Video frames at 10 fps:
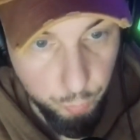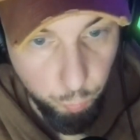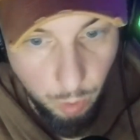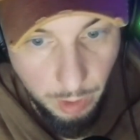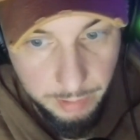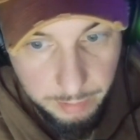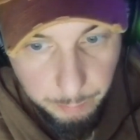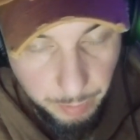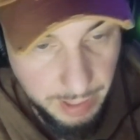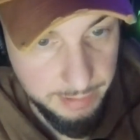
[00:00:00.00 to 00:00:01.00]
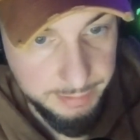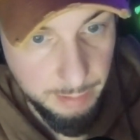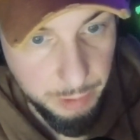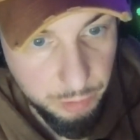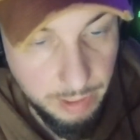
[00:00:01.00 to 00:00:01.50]
won by a
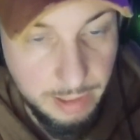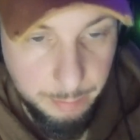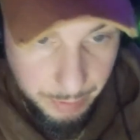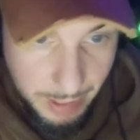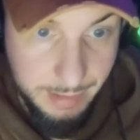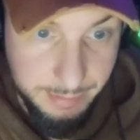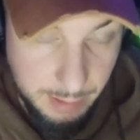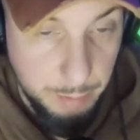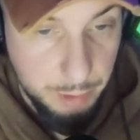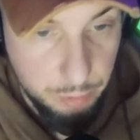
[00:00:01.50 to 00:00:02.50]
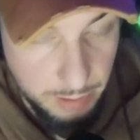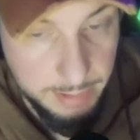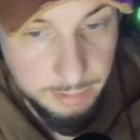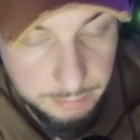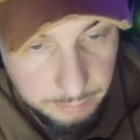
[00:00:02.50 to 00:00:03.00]

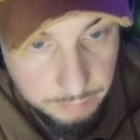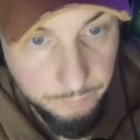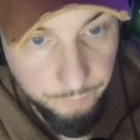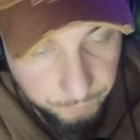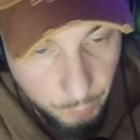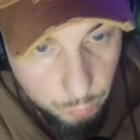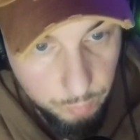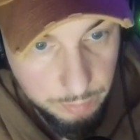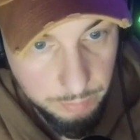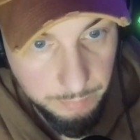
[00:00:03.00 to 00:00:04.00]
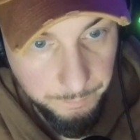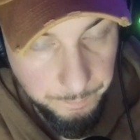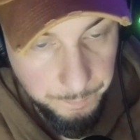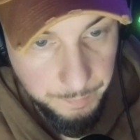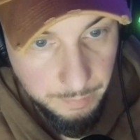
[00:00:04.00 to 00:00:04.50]
democratic vote.
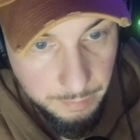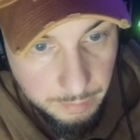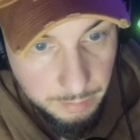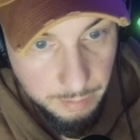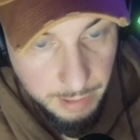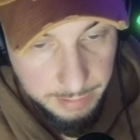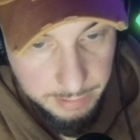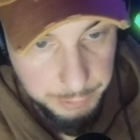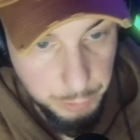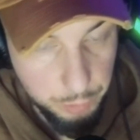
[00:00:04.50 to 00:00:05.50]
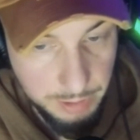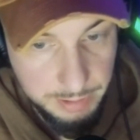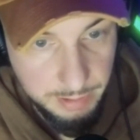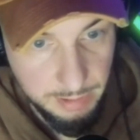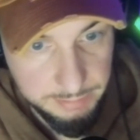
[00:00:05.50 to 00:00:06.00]
And in the
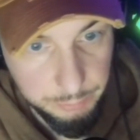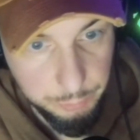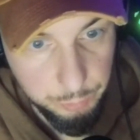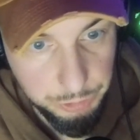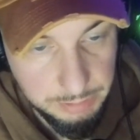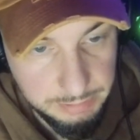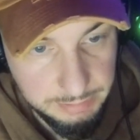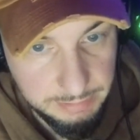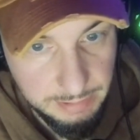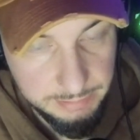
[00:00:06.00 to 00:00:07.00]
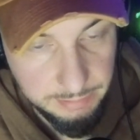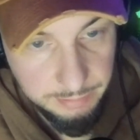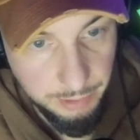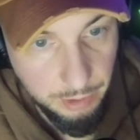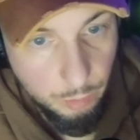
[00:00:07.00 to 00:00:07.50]
Ukrainian constitution, it says
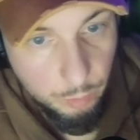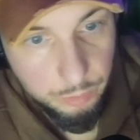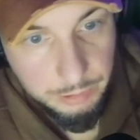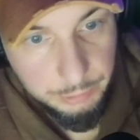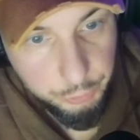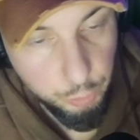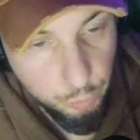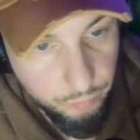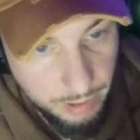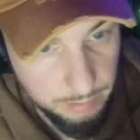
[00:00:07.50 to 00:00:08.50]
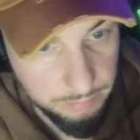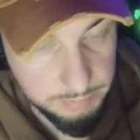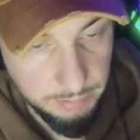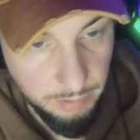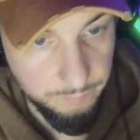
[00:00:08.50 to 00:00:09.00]
there are only 2
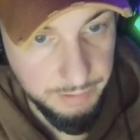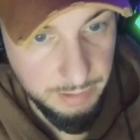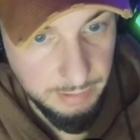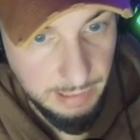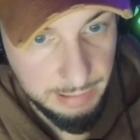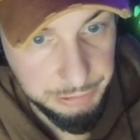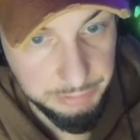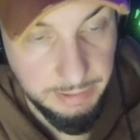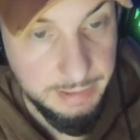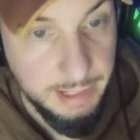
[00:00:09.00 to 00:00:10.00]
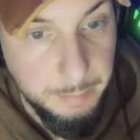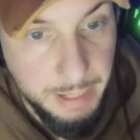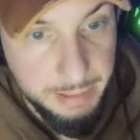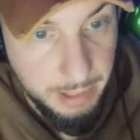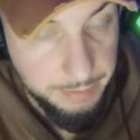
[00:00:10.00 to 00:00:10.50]
rounds of the elections, and they
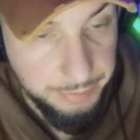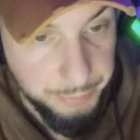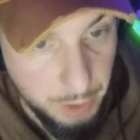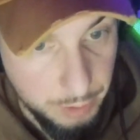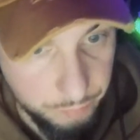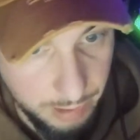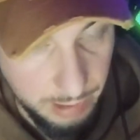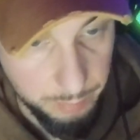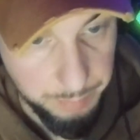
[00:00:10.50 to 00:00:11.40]
make a 3rd round